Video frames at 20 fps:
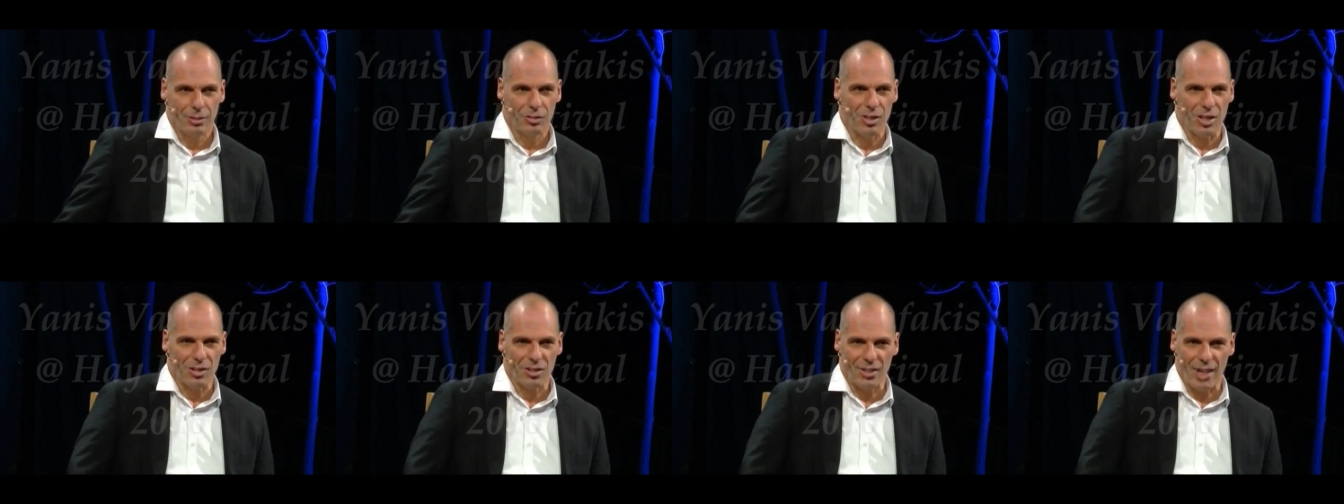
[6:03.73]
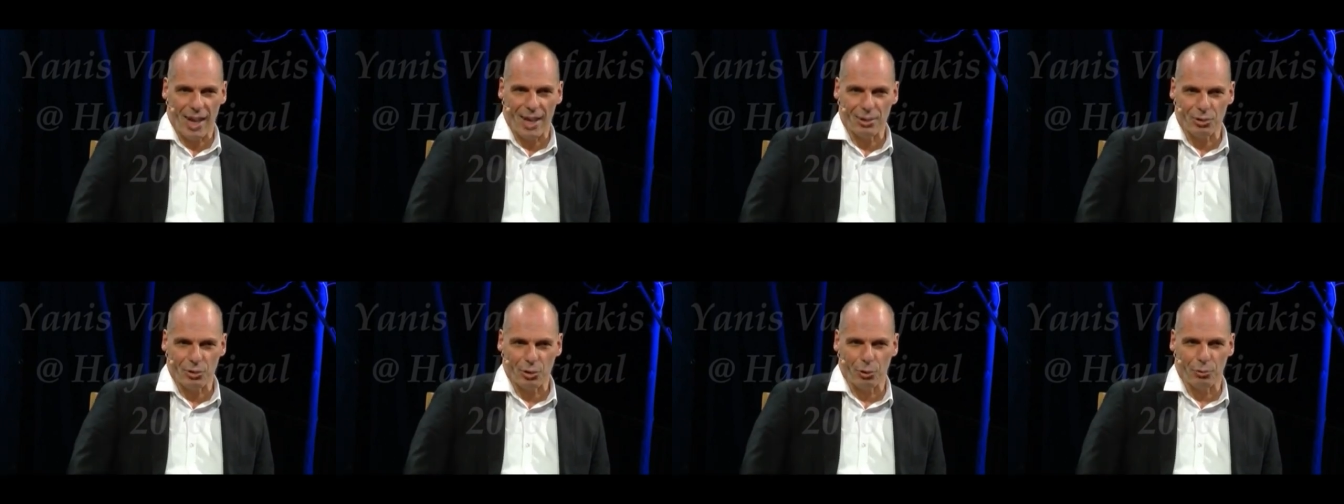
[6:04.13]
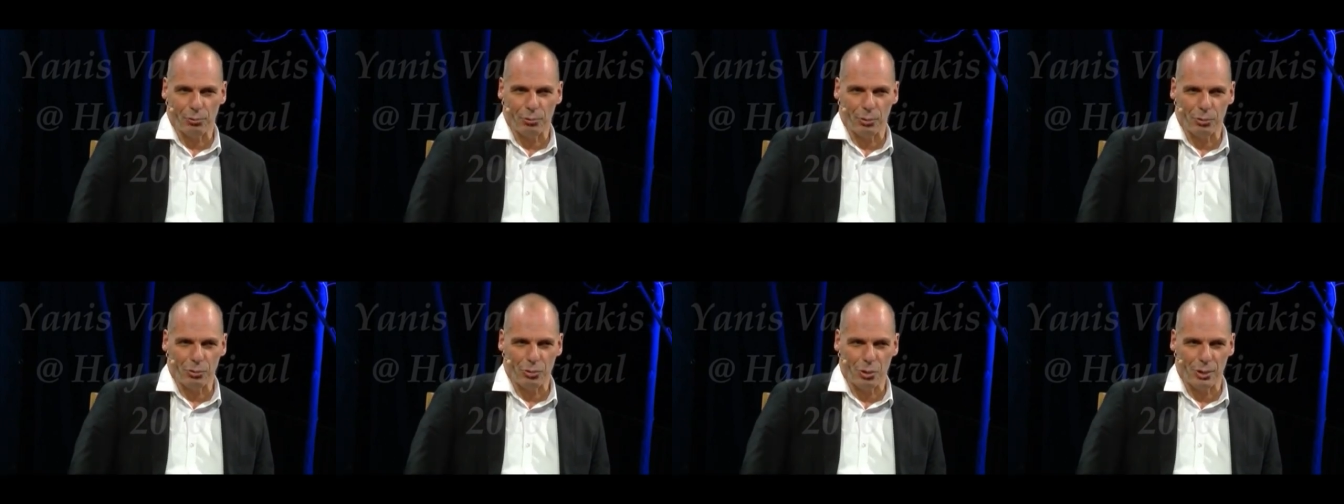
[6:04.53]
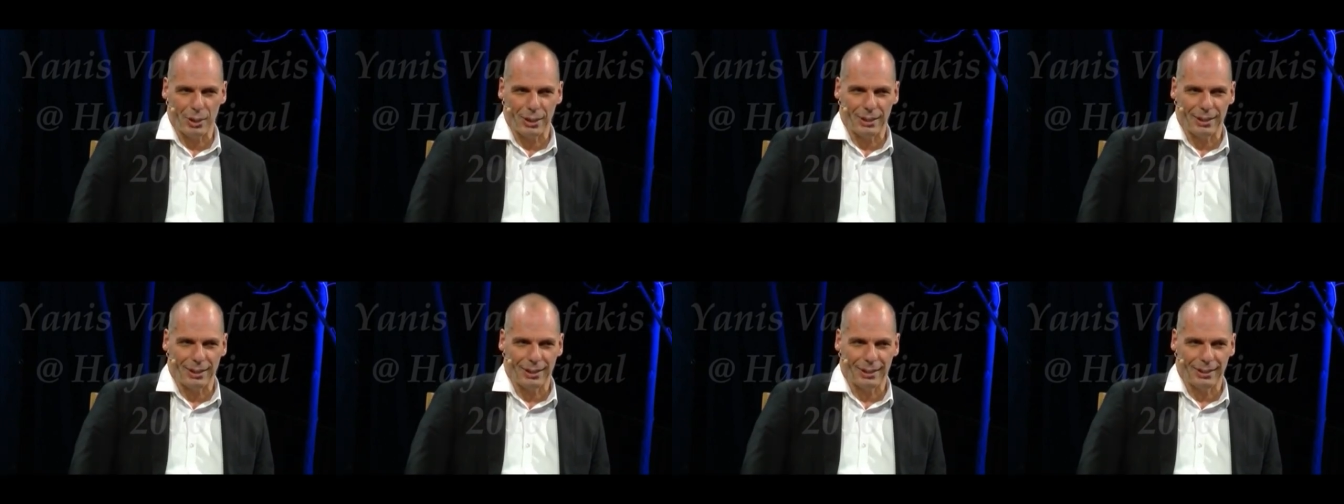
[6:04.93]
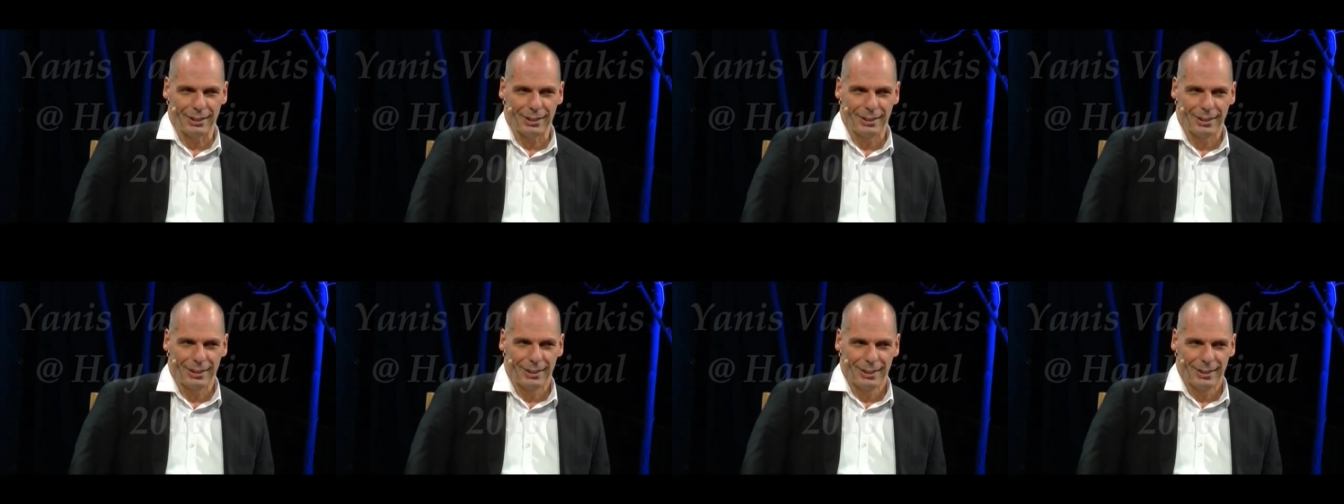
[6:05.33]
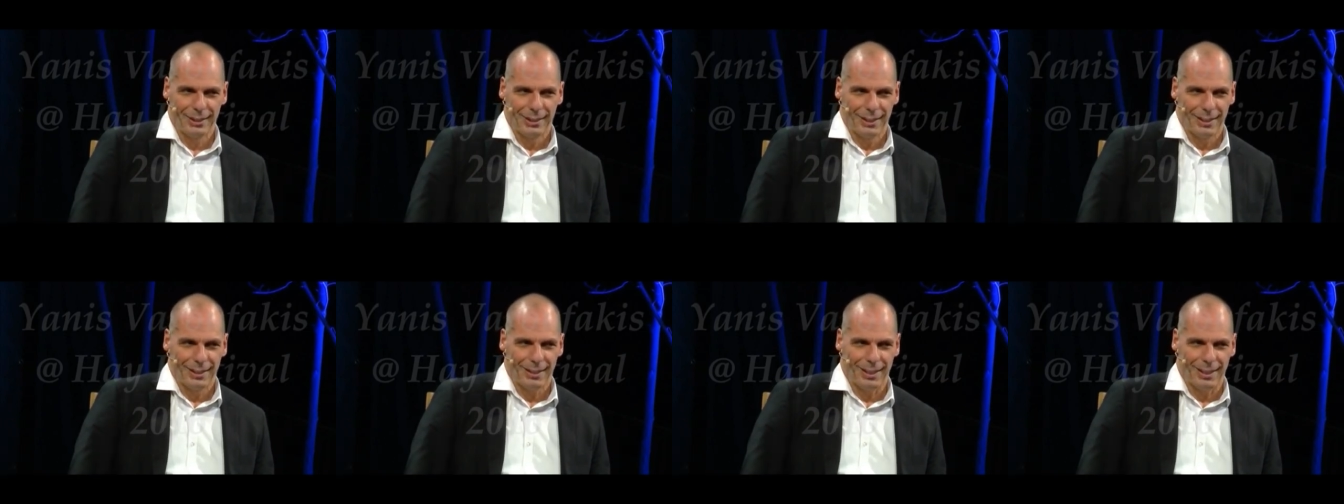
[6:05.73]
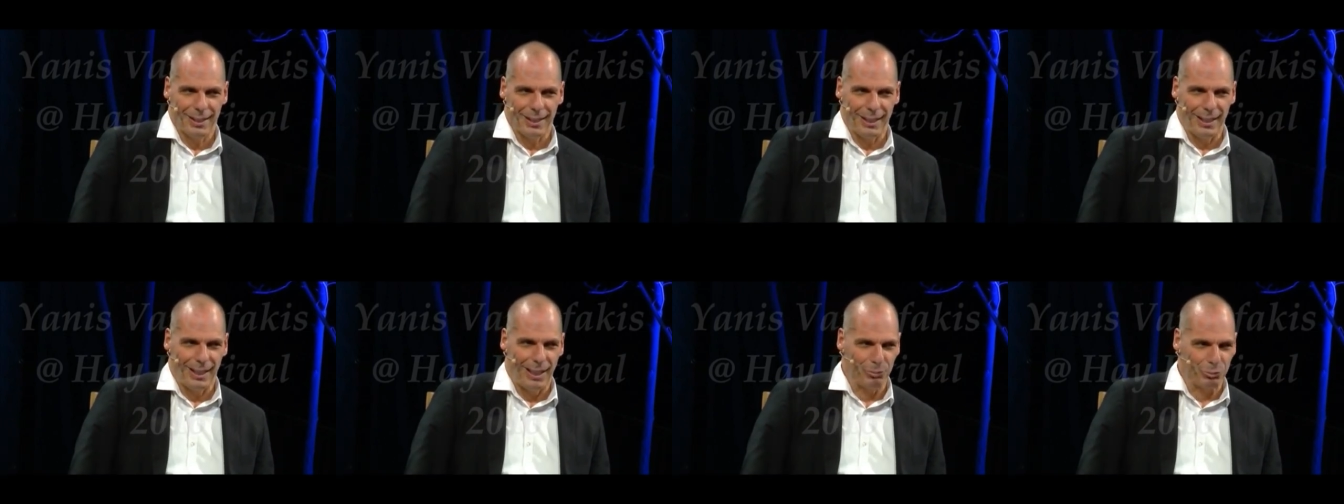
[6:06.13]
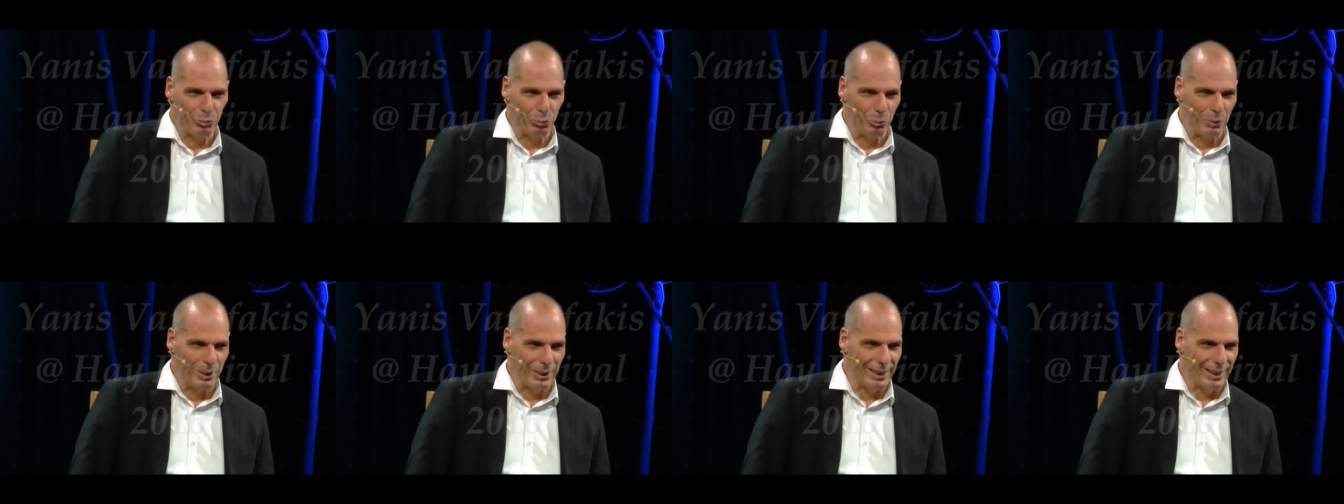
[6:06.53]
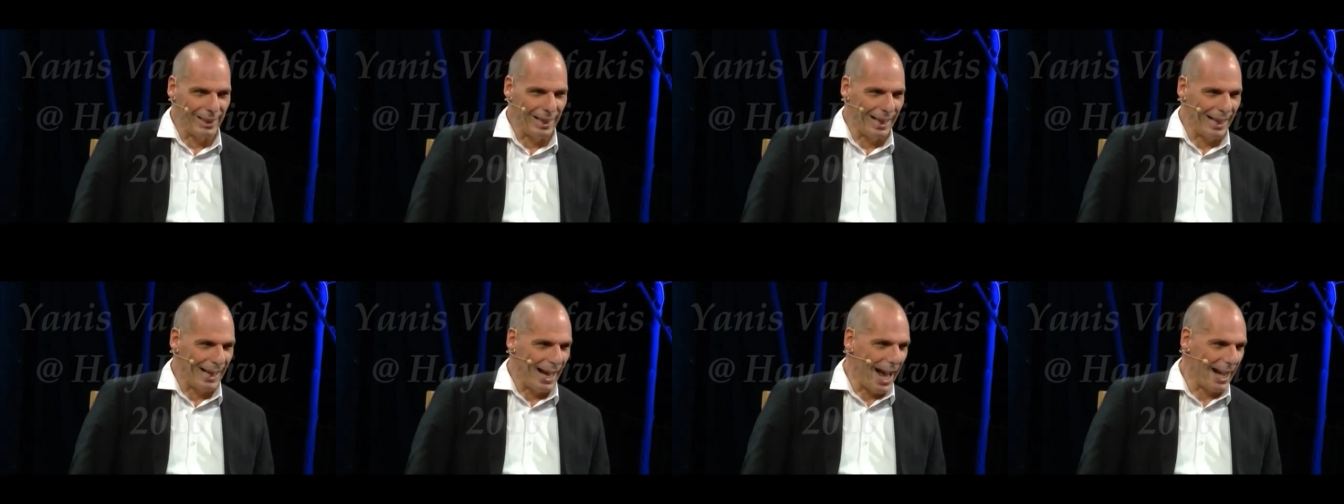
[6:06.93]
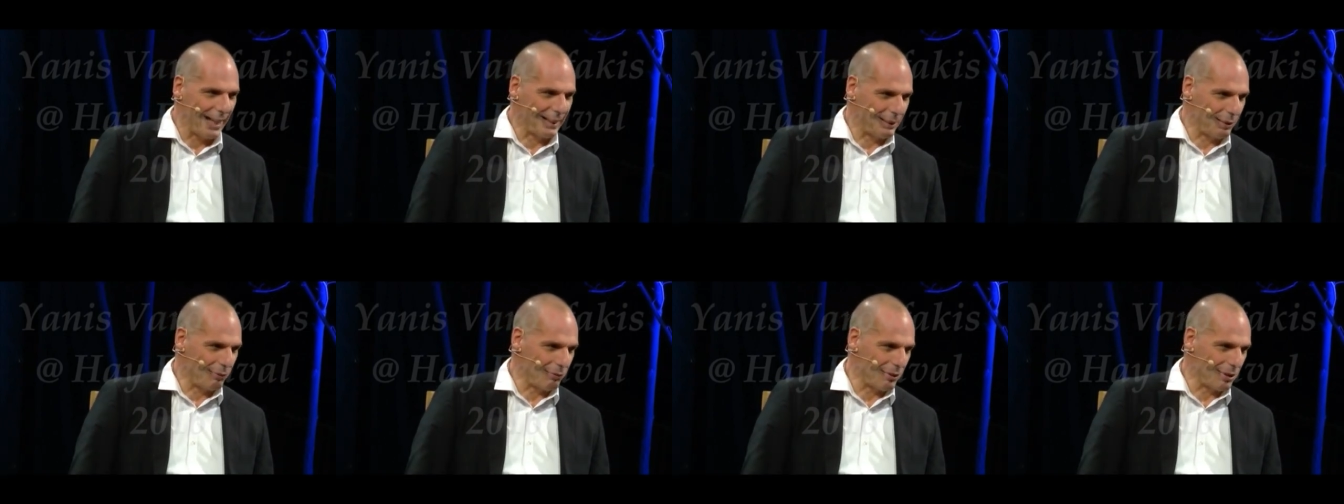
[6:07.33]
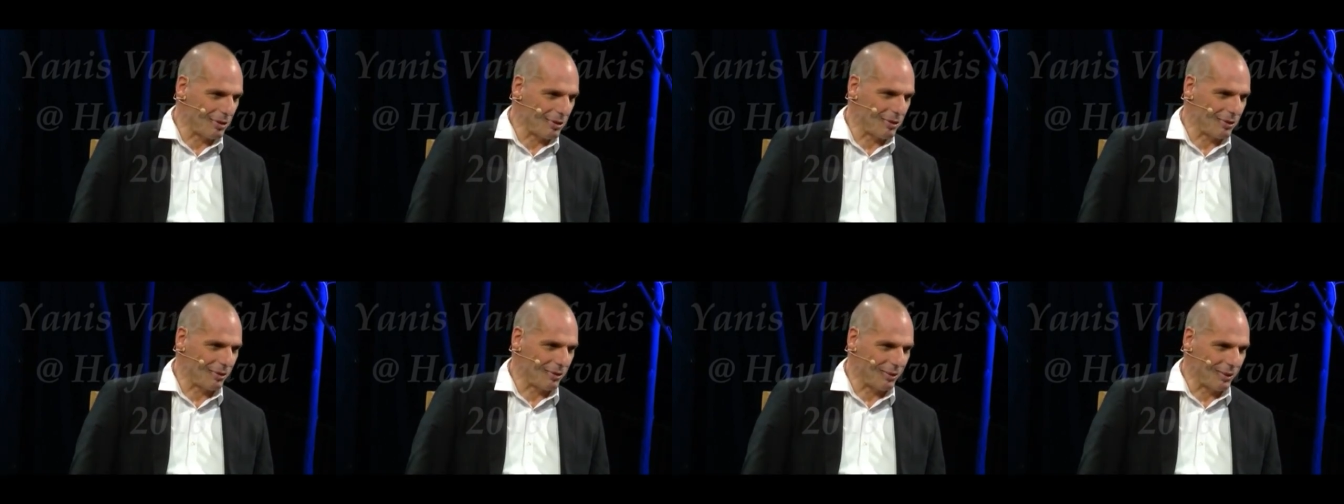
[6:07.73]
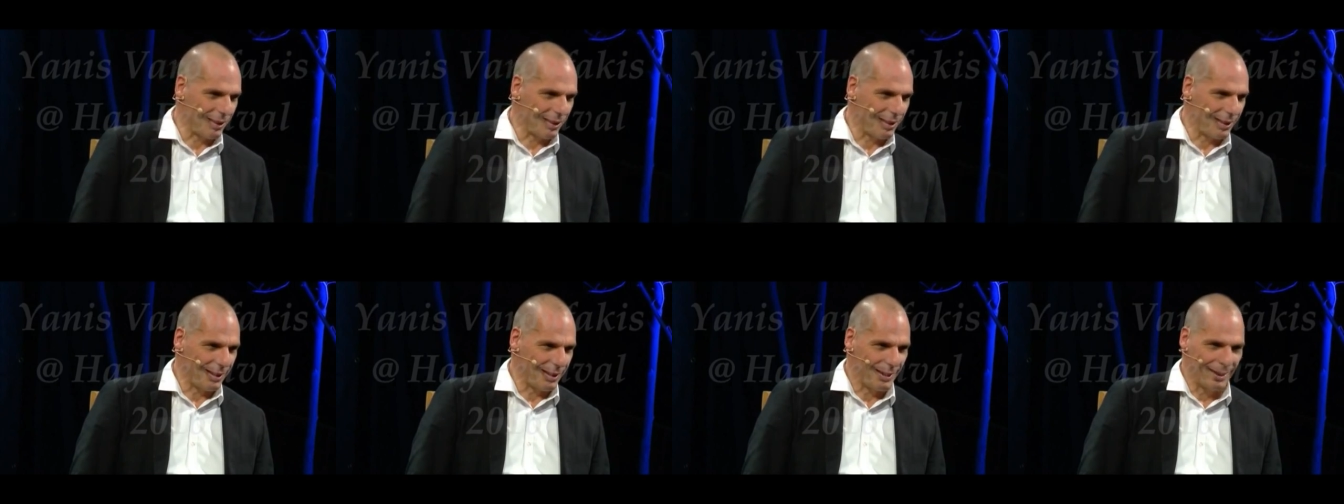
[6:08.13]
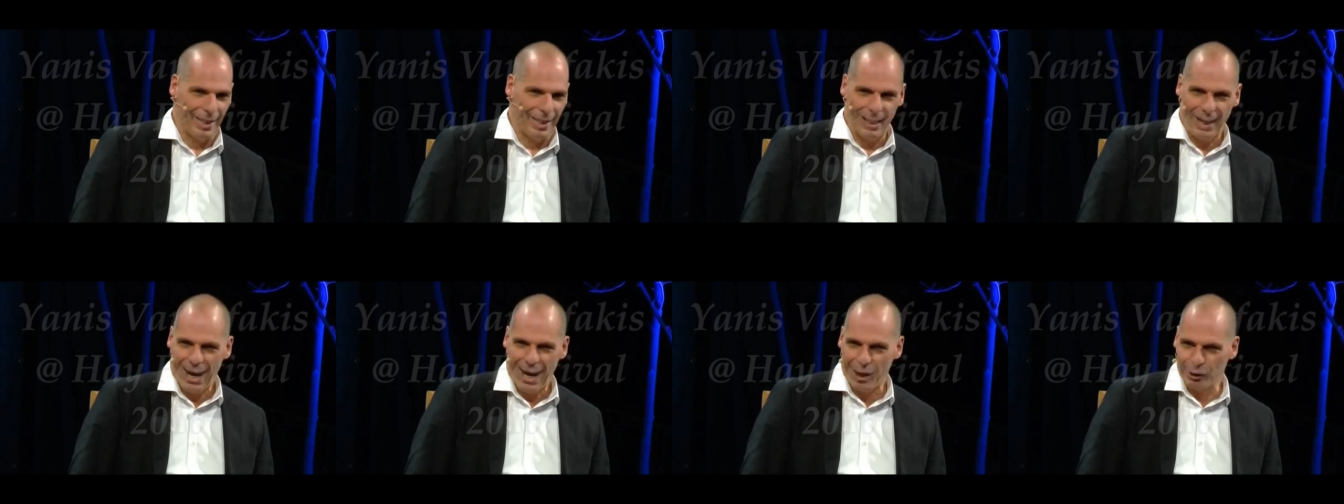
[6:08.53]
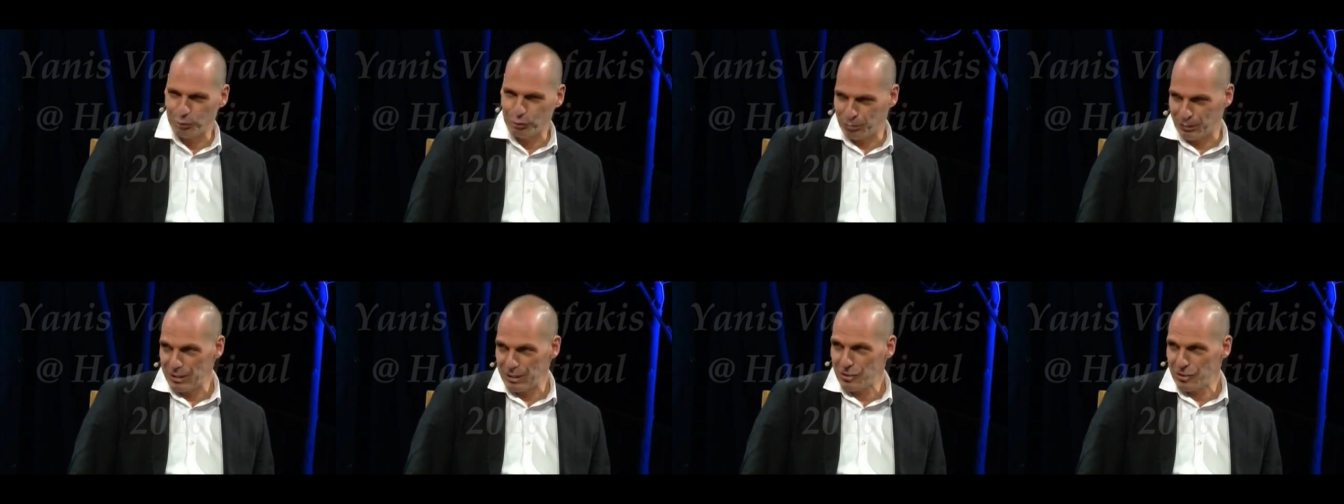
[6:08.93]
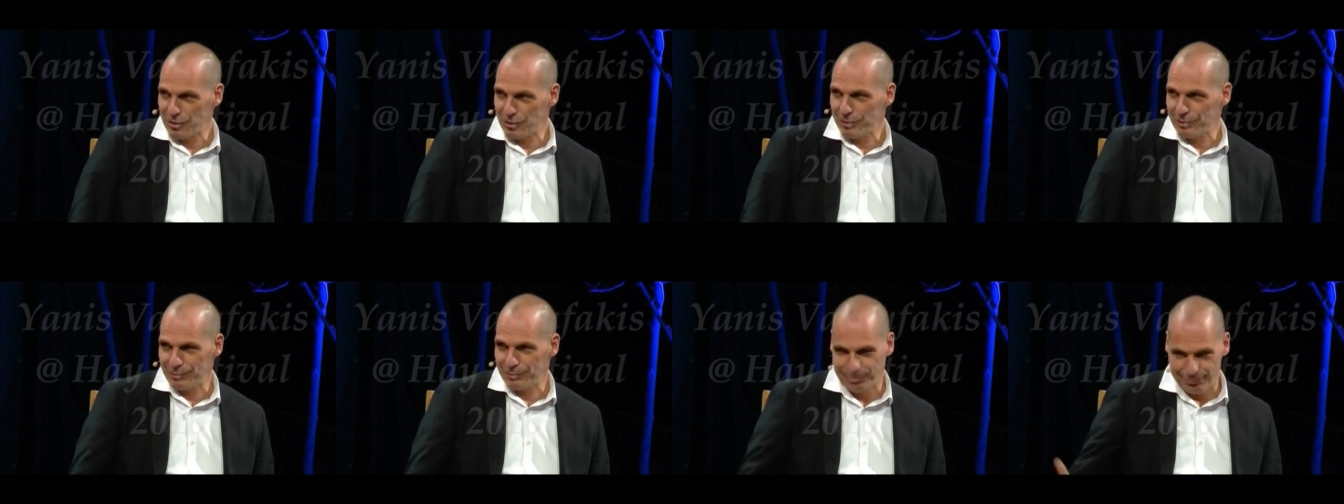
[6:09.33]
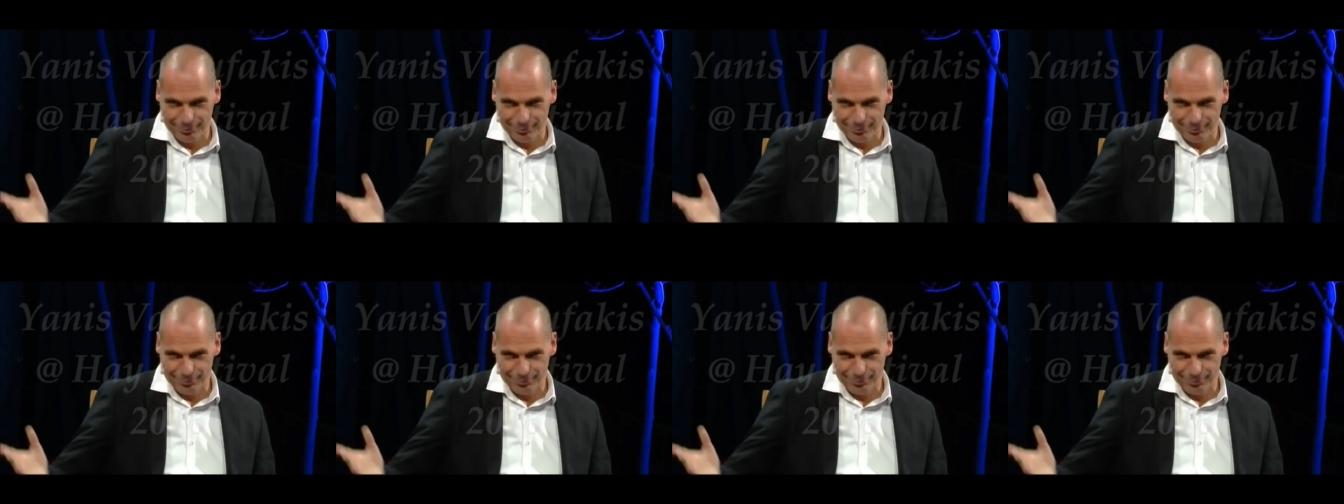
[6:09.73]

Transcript: chastise you for joining uh, left-wing activist uh, outfits.